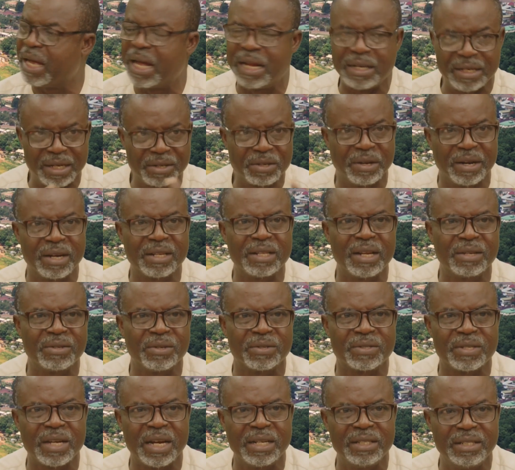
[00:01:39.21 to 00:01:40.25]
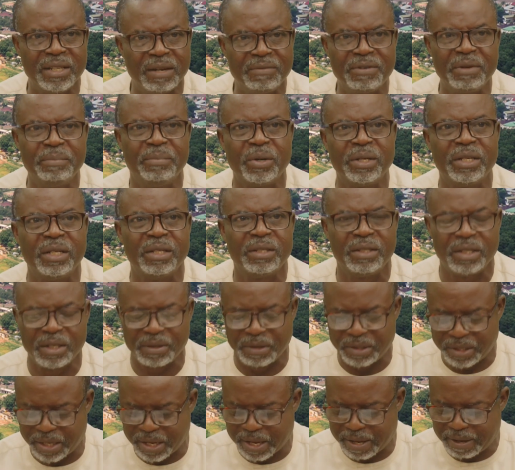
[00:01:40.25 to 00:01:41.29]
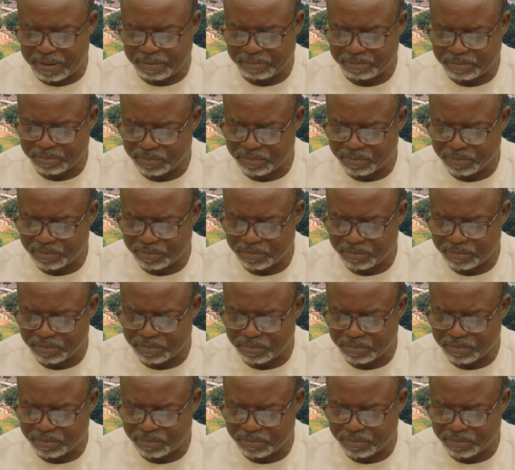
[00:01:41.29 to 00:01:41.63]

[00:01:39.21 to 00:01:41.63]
and the greater society, everybody there,